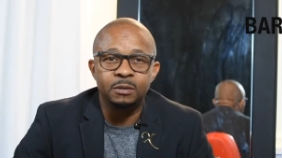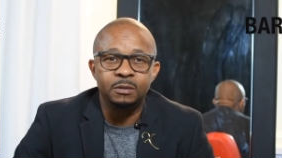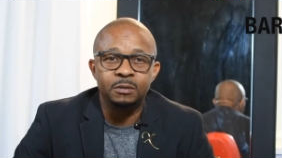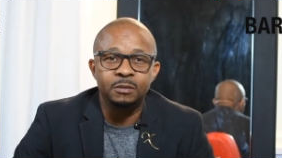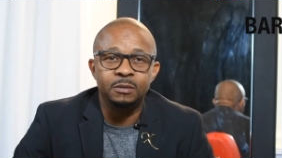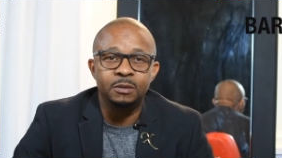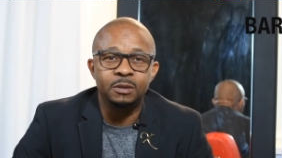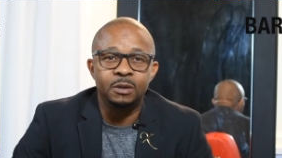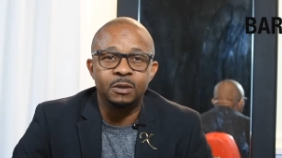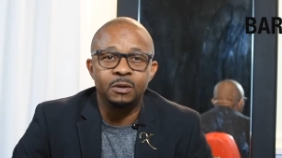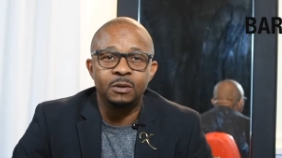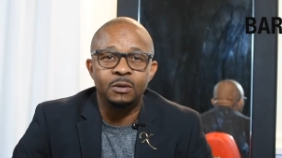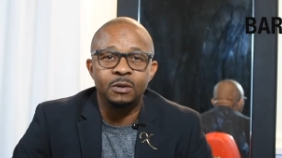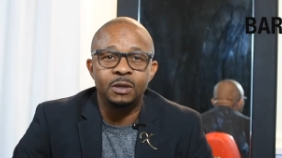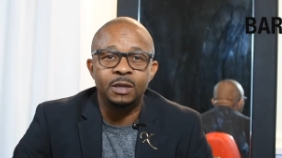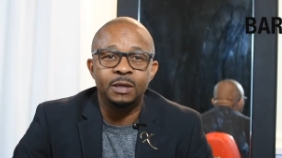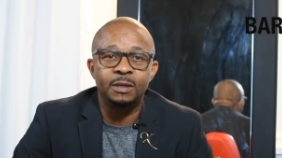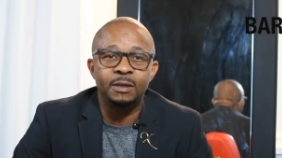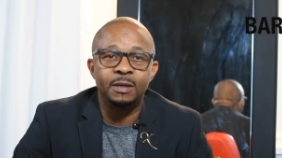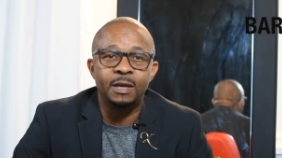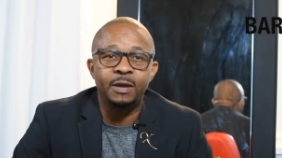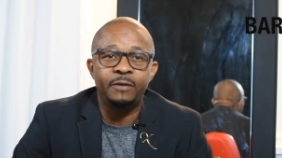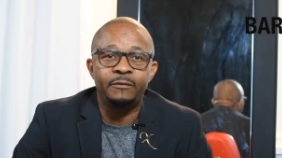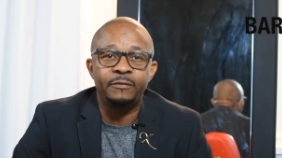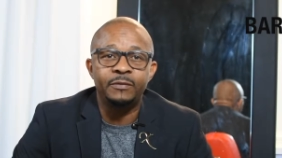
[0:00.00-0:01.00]
You know or get
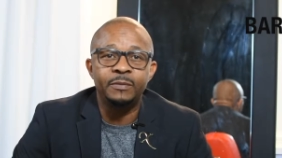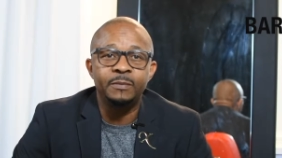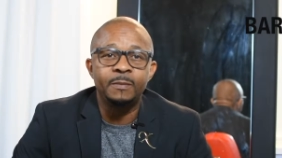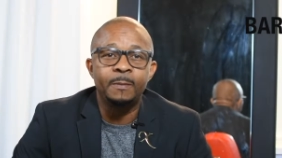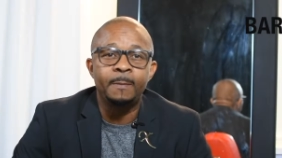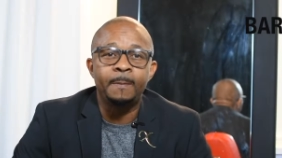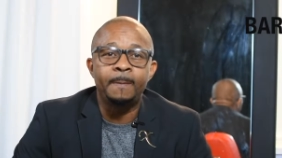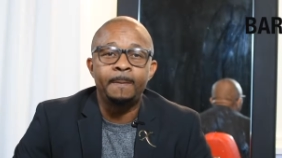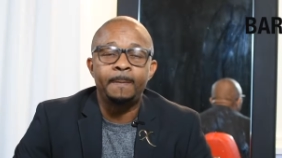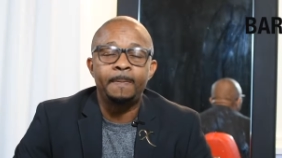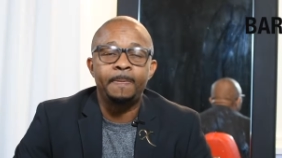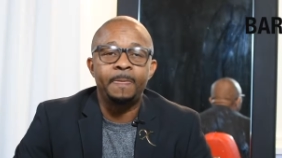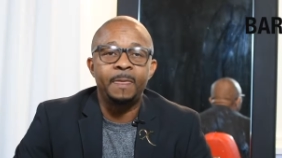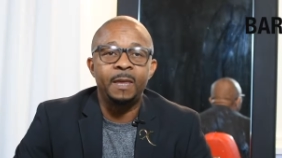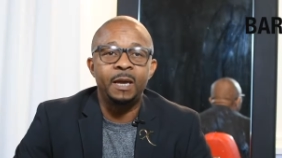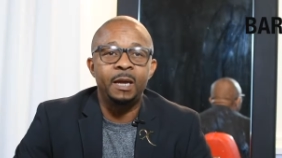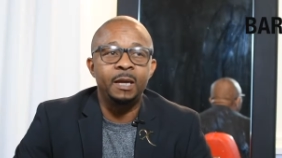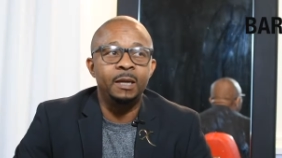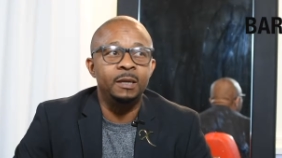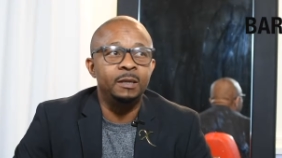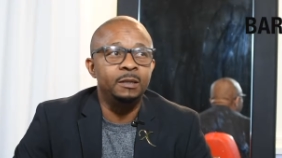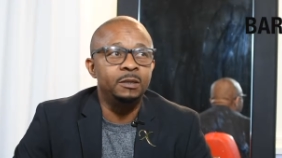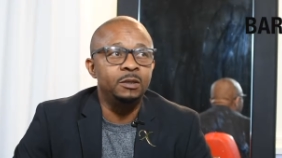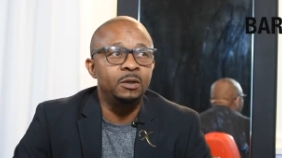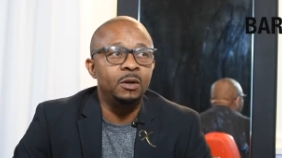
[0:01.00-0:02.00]
left.
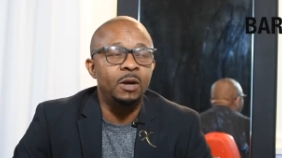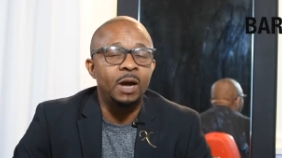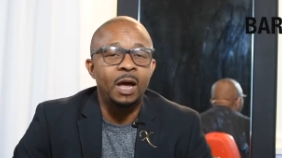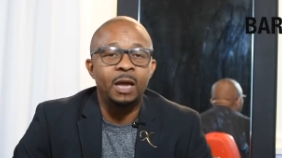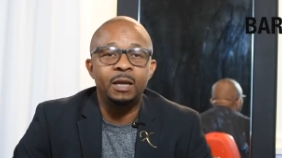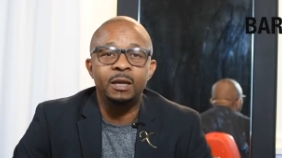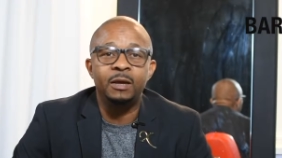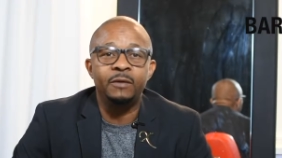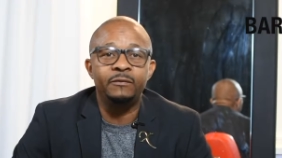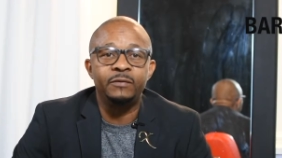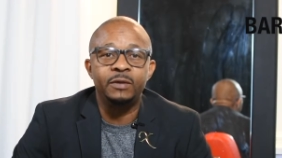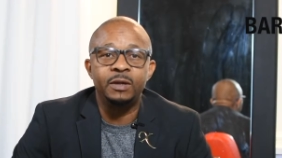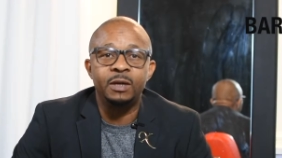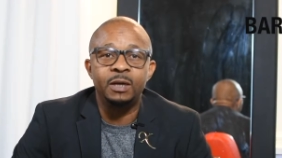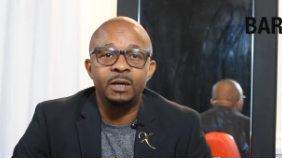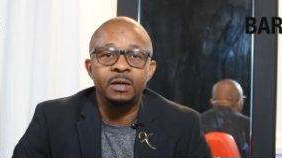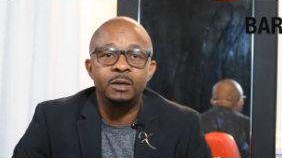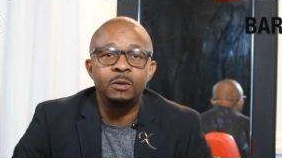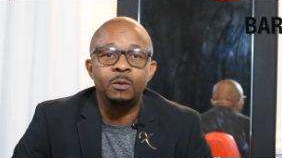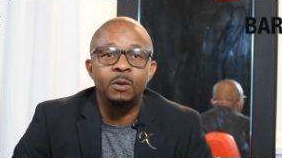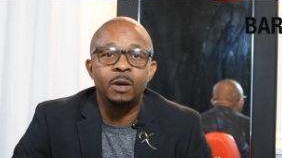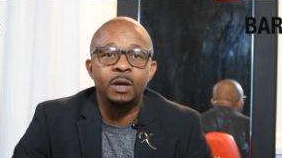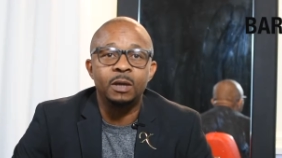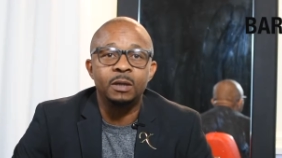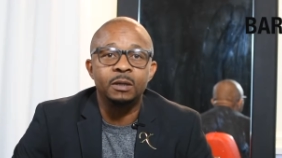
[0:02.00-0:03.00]
And you know I loved it
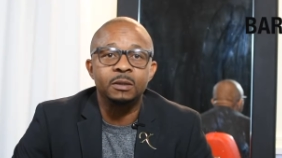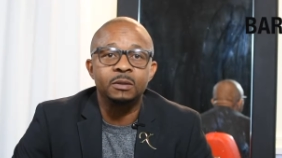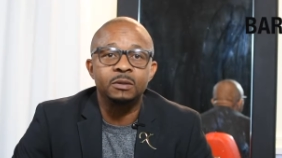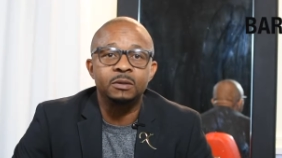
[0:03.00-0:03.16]
anyway.